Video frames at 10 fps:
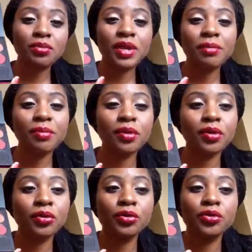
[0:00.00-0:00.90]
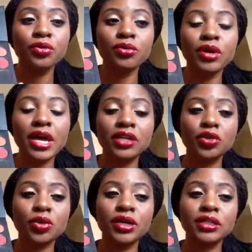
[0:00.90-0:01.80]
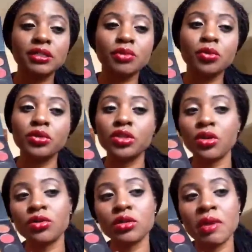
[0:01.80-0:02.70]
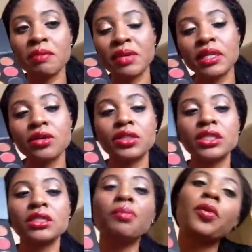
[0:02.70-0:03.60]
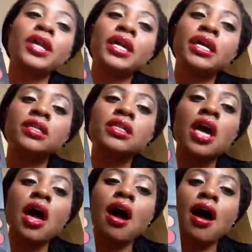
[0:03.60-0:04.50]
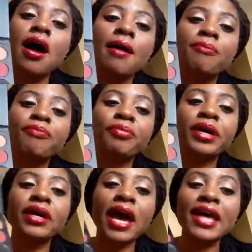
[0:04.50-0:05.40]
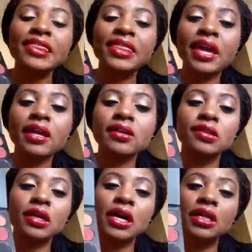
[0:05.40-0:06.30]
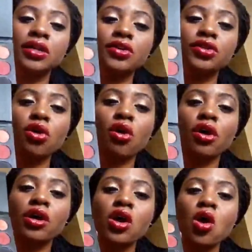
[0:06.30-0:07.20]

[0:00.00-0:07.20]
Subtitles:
people who enjoy some cool tones might be a little disappointed. But I think the colors are